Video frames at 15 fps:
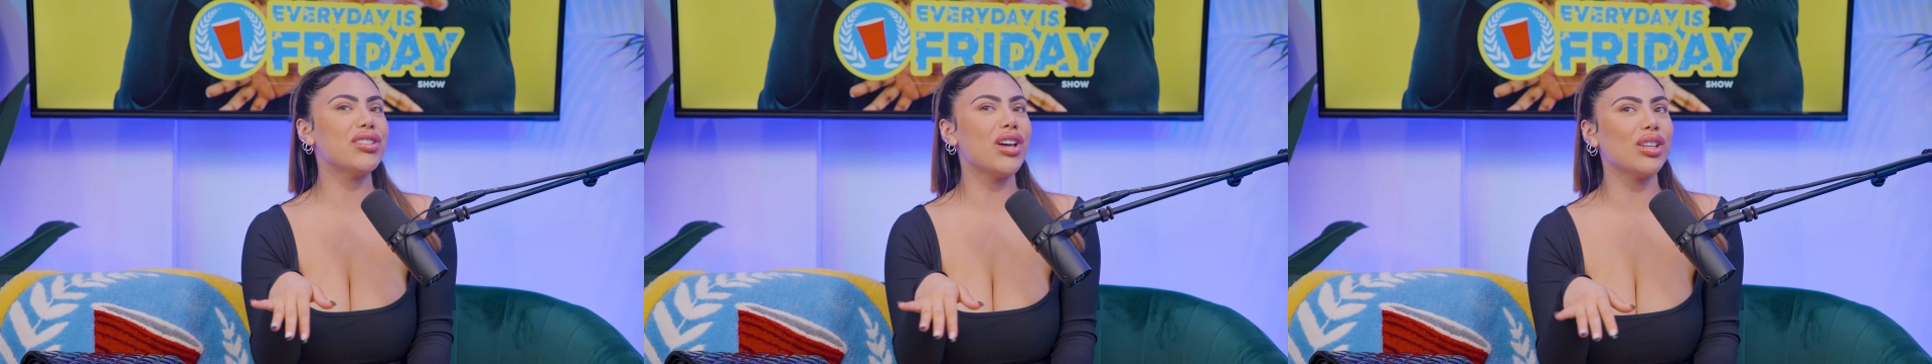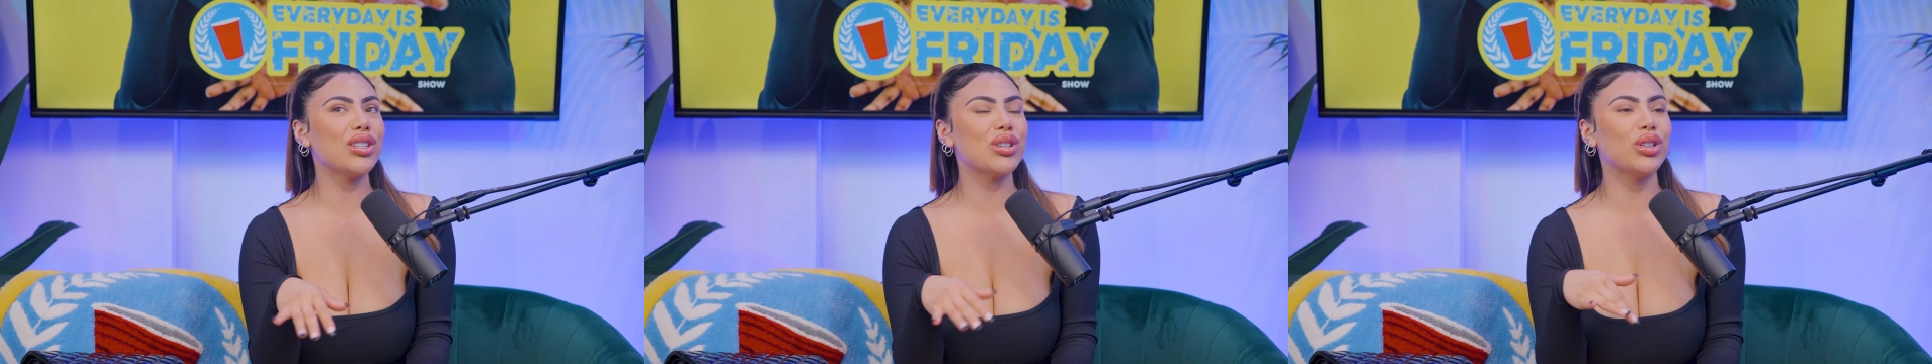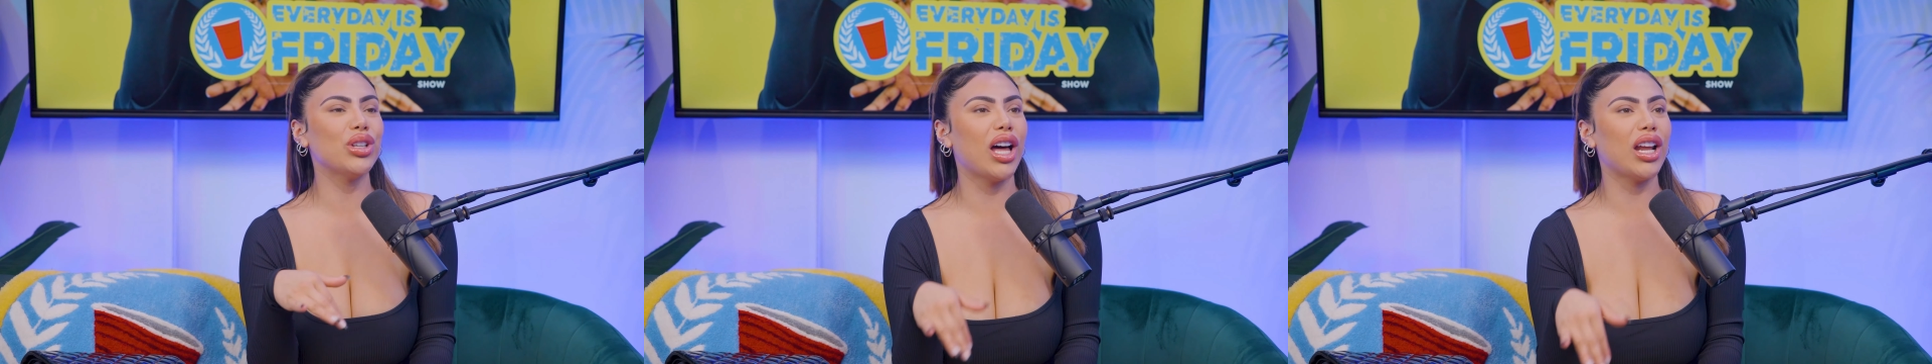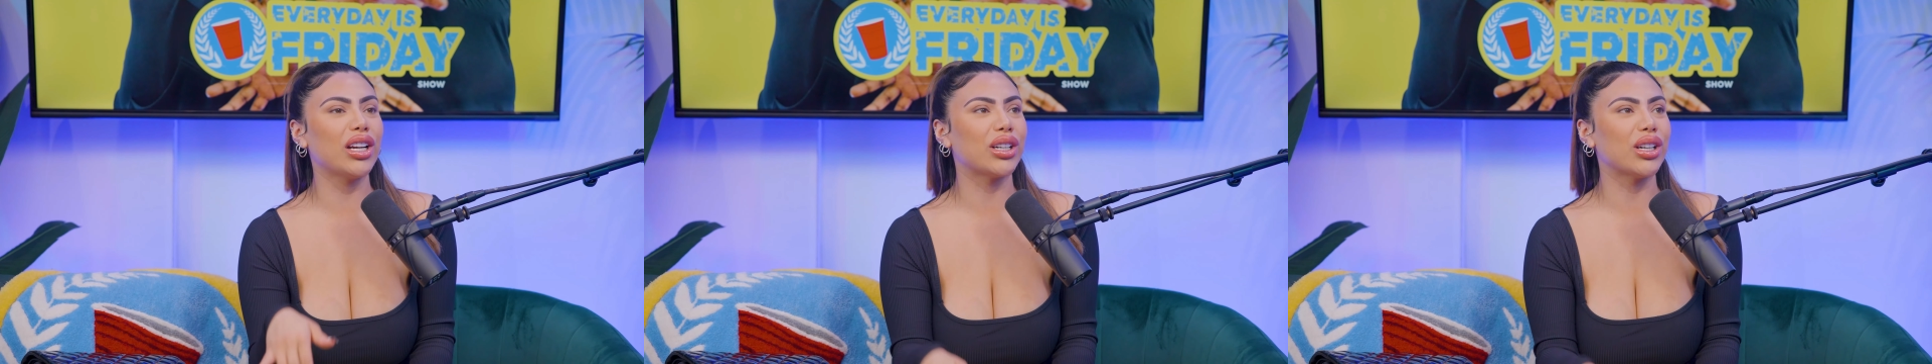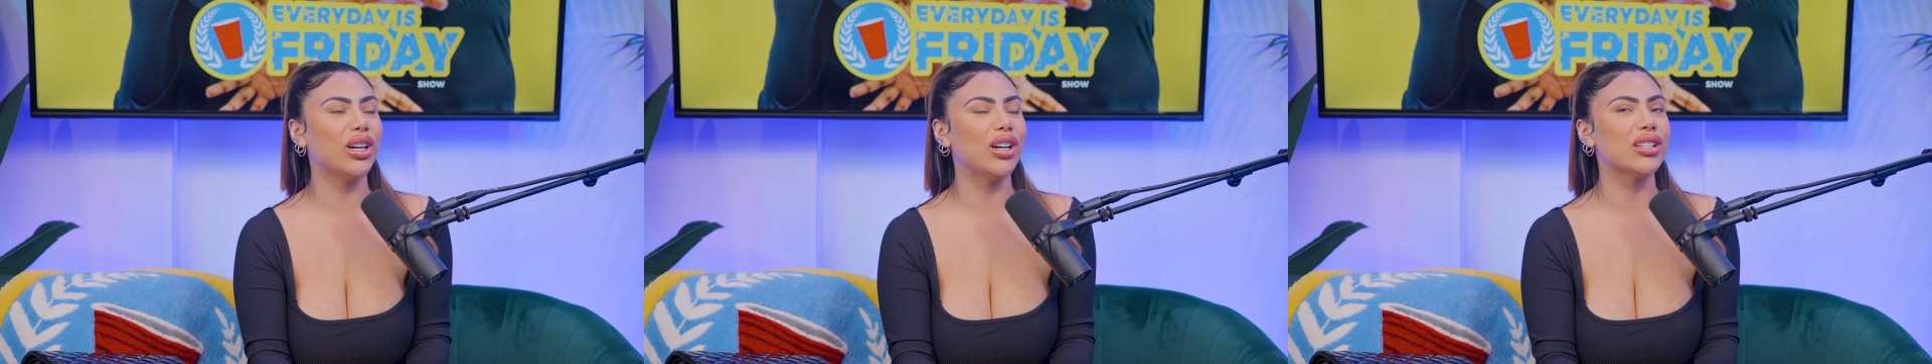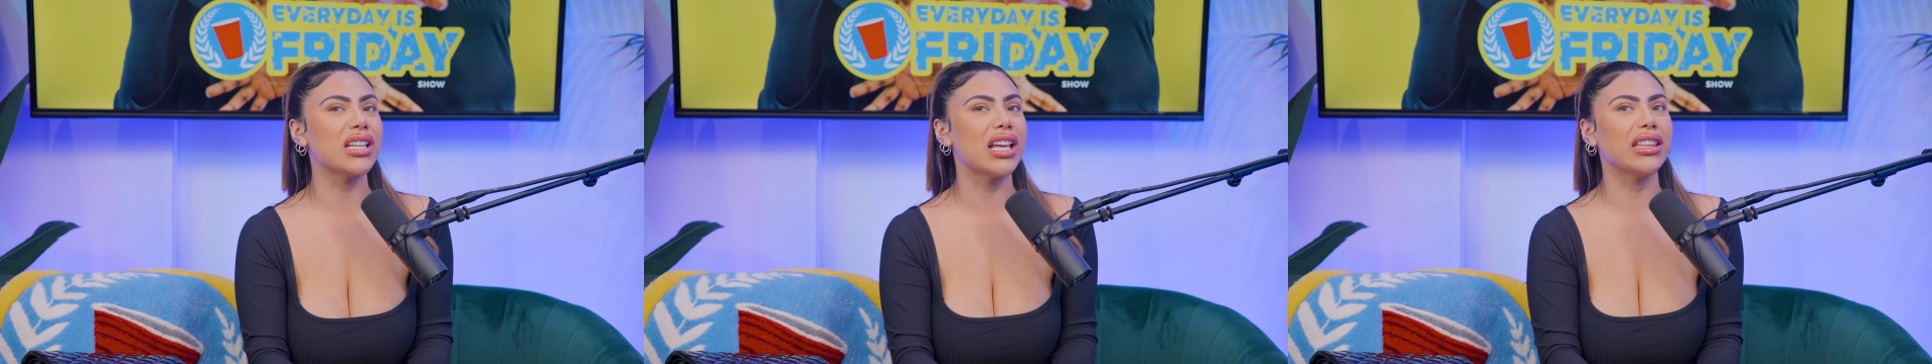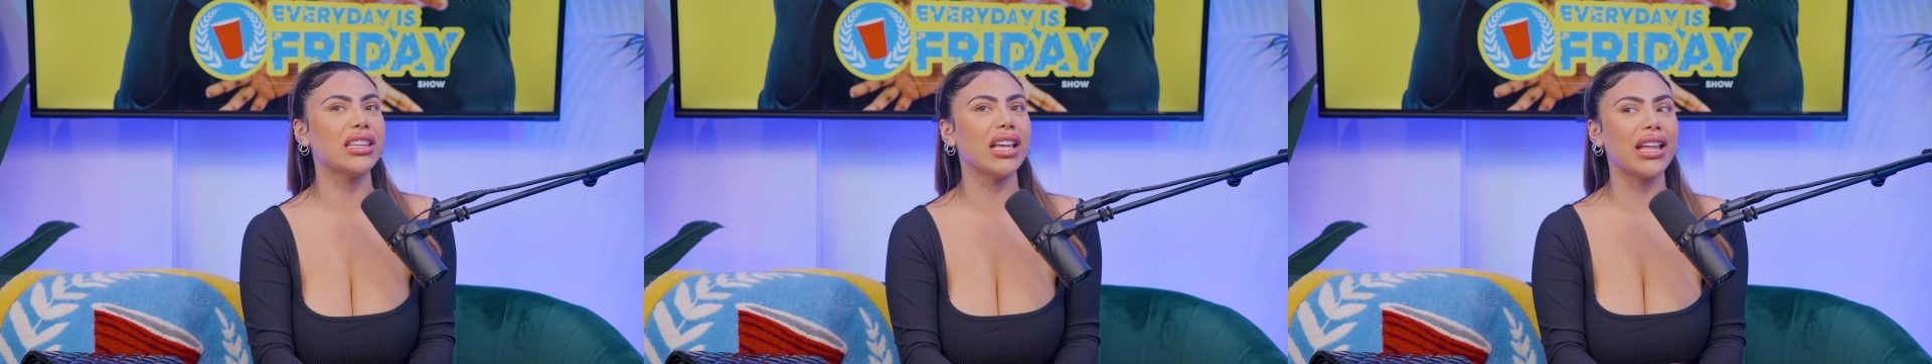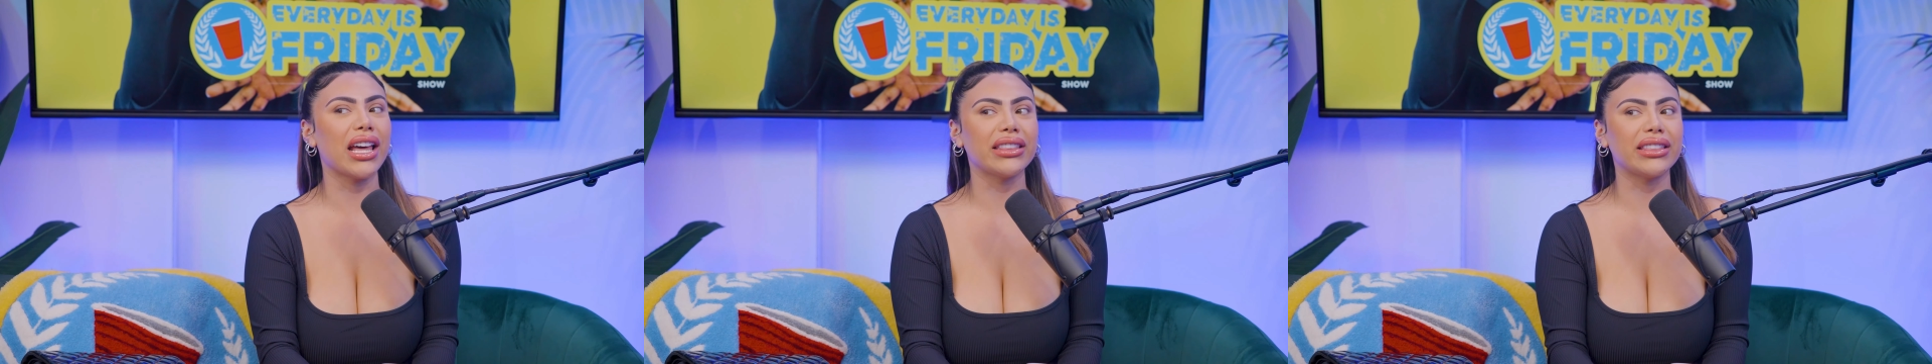talked to a lot of girls and
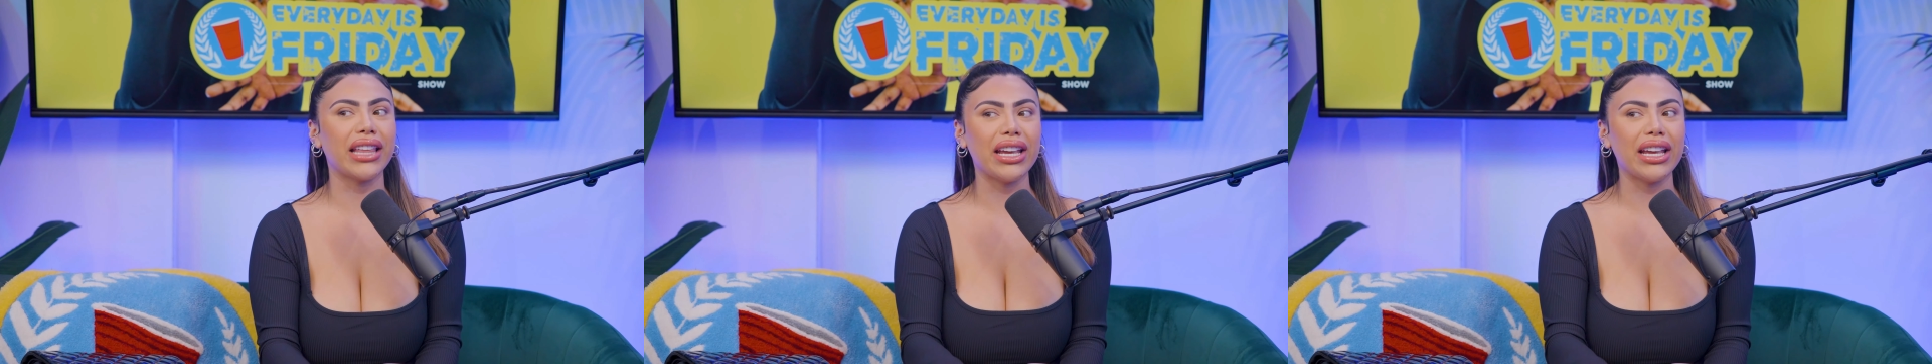they're like